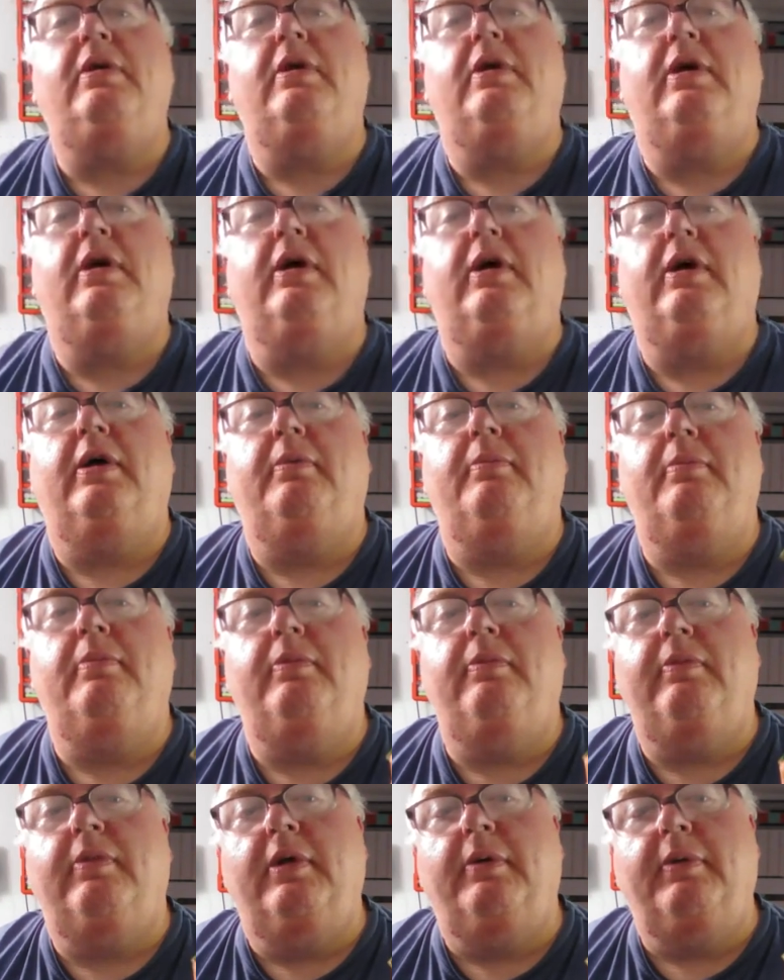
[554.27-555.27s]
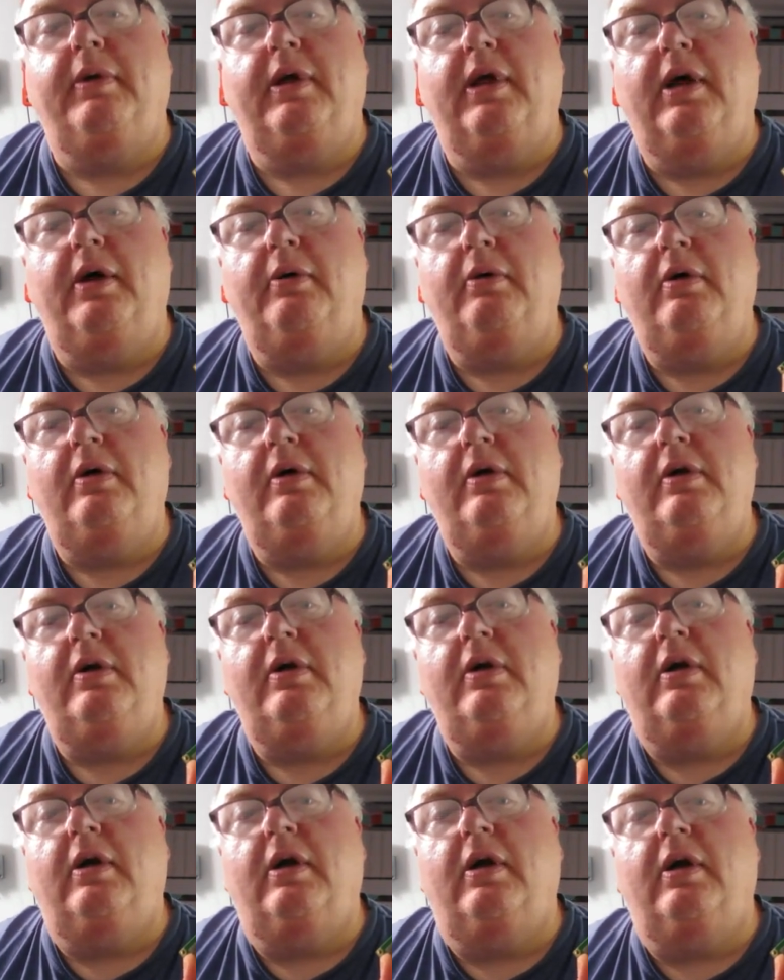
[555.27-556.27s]
There we go.
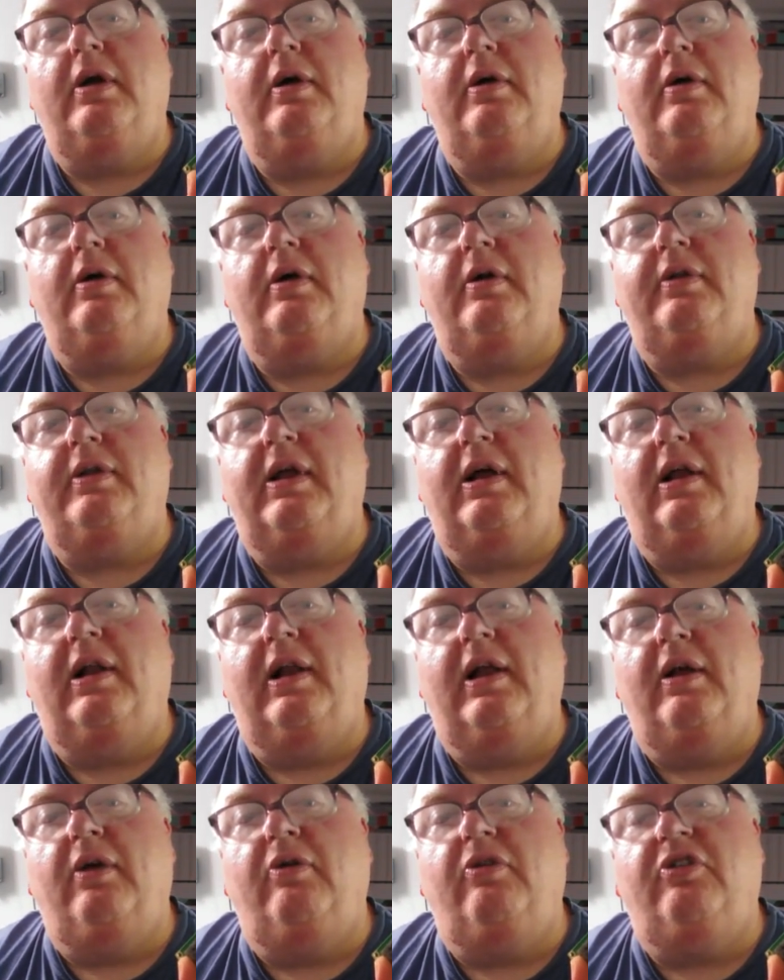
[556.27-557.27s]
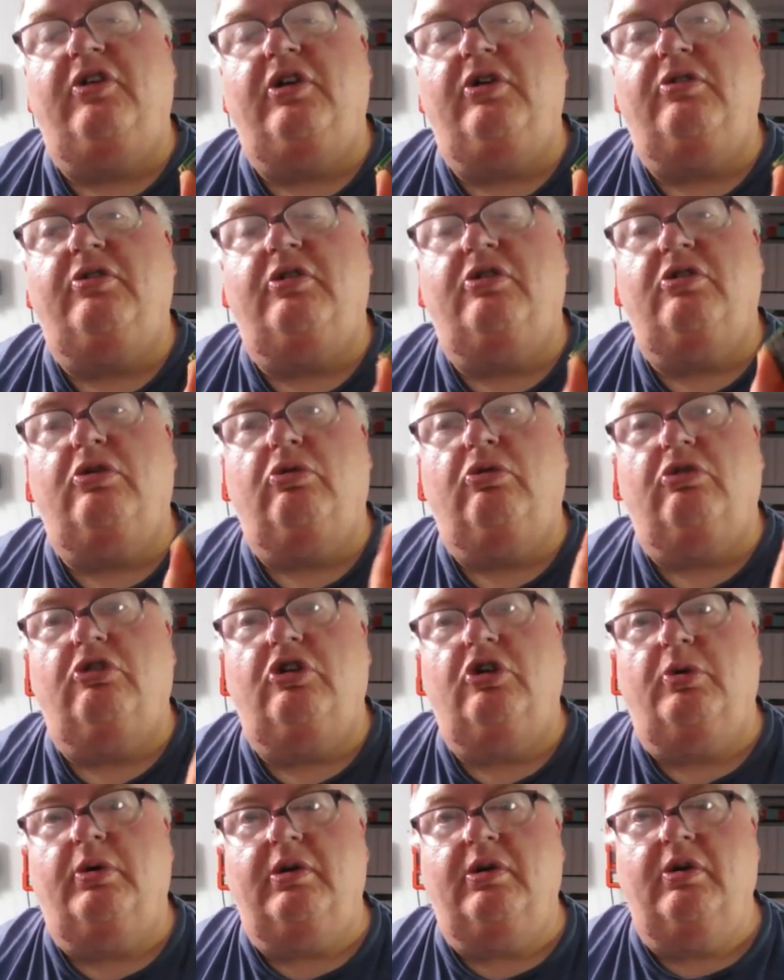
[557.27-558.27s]
That allows you to talk
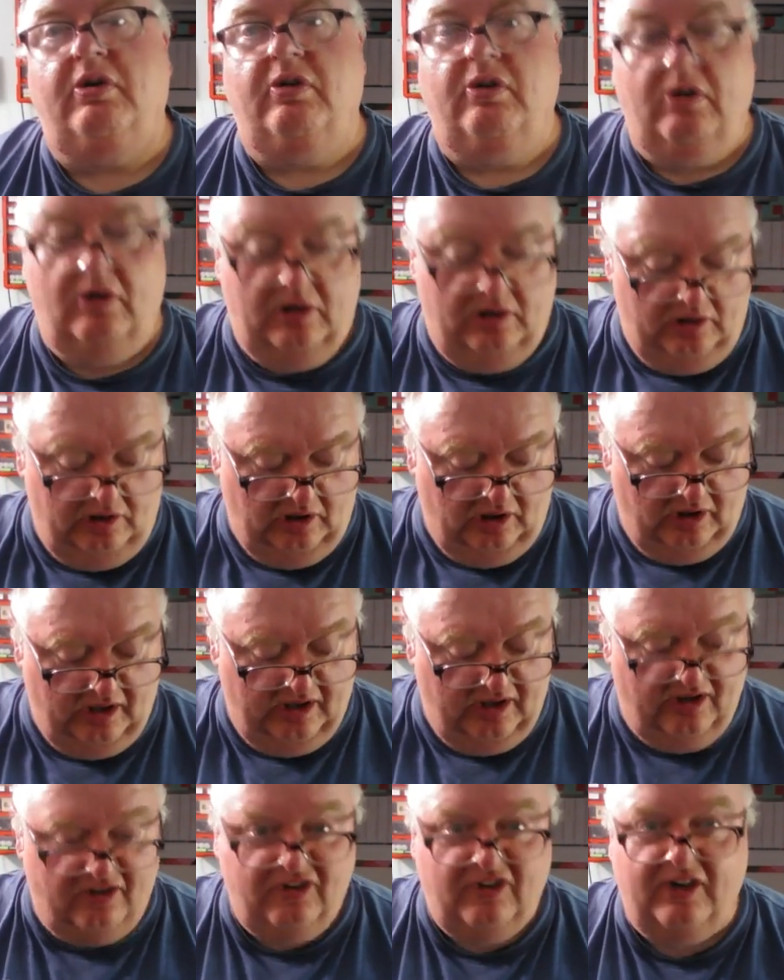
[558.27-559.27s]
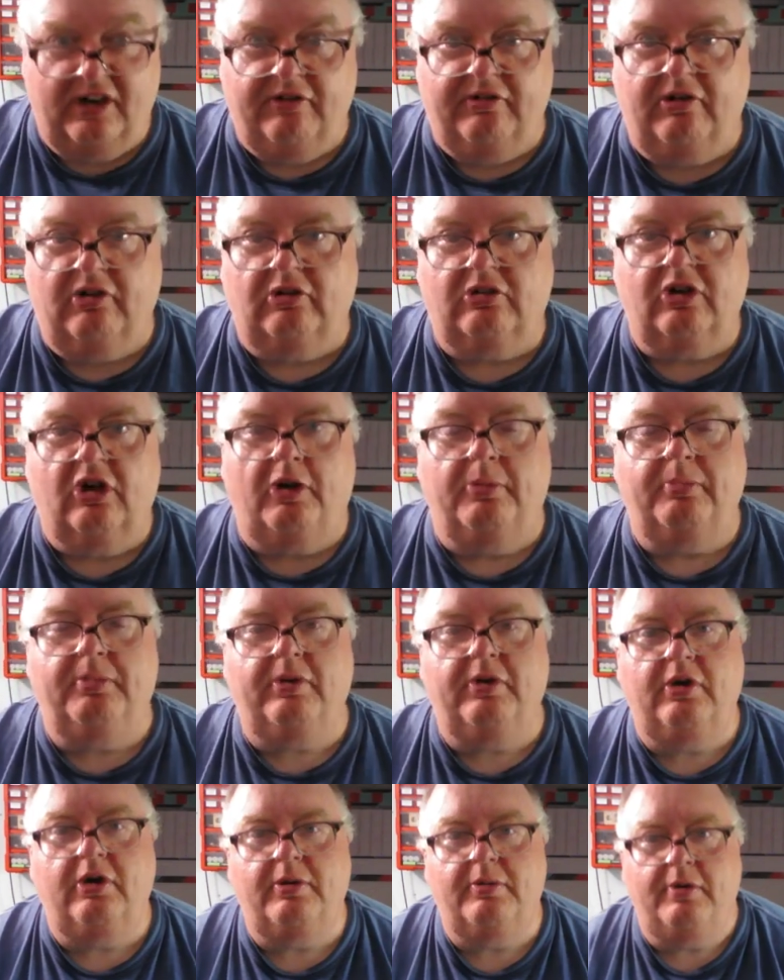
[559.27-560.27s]
to it like a serial type
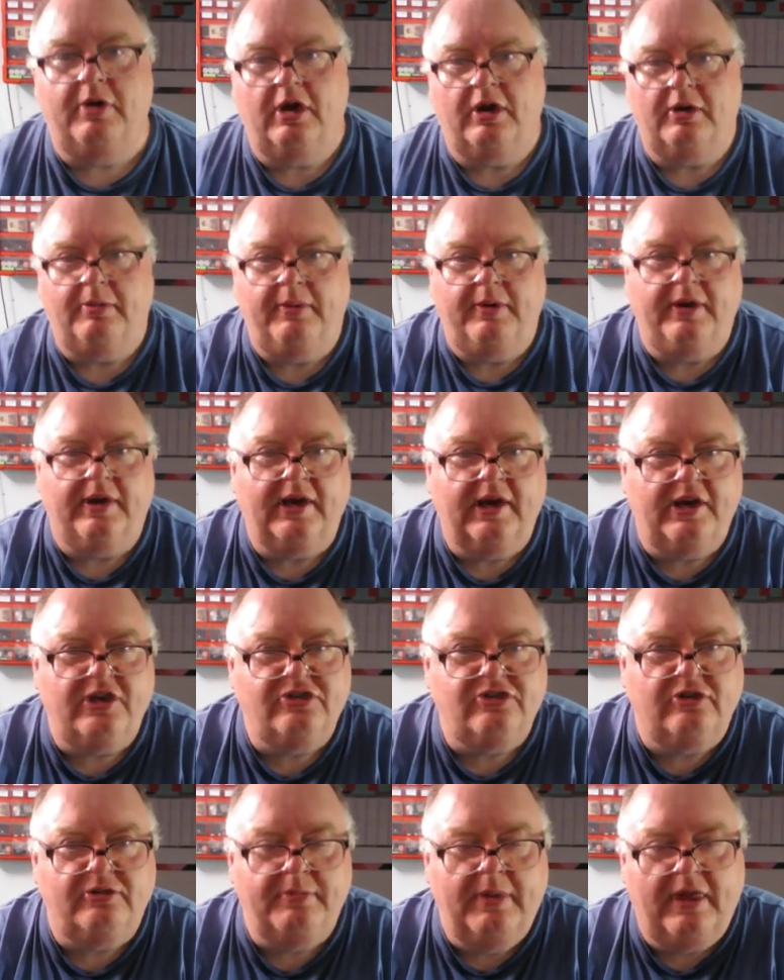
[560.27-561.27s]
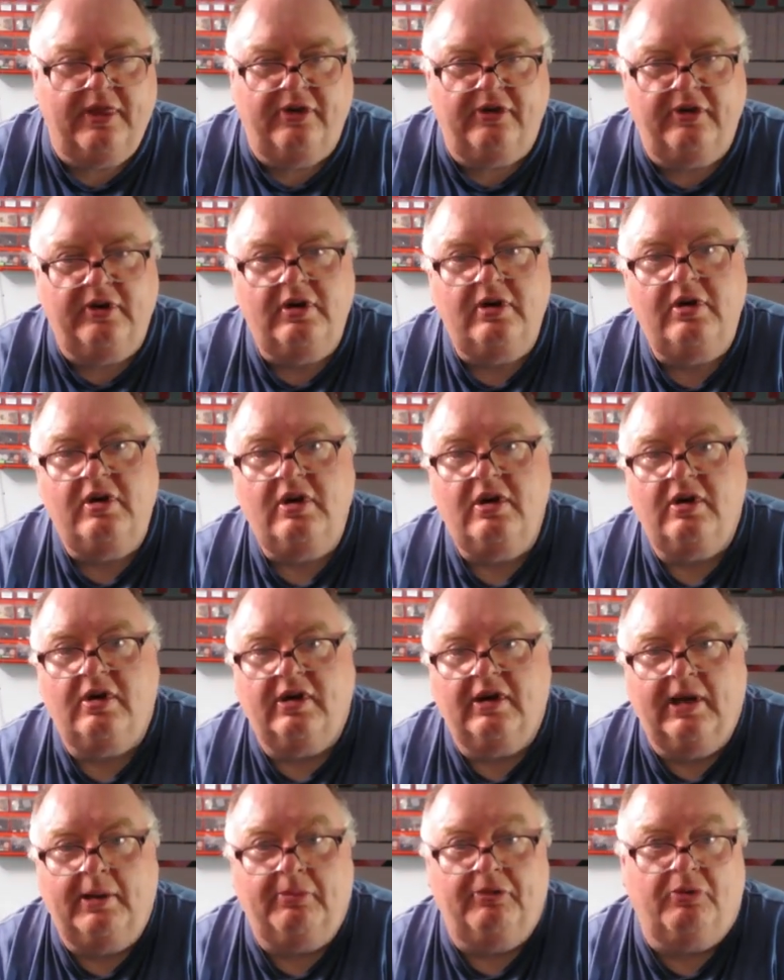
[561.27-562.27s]
communications method,
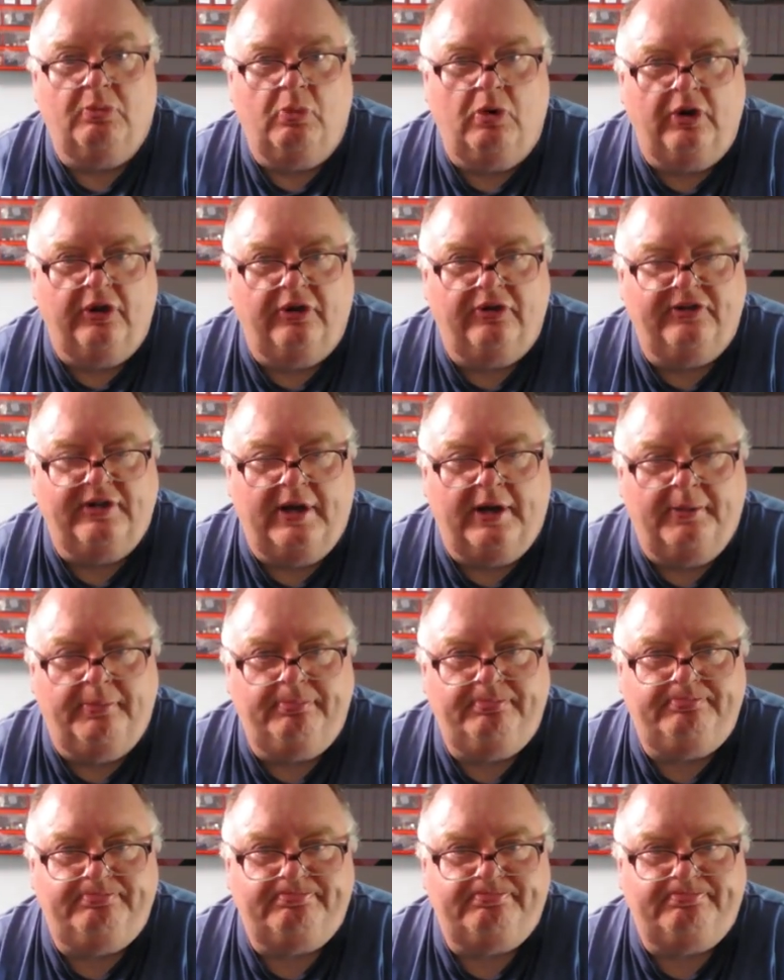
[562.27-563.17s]
keeps the wires down.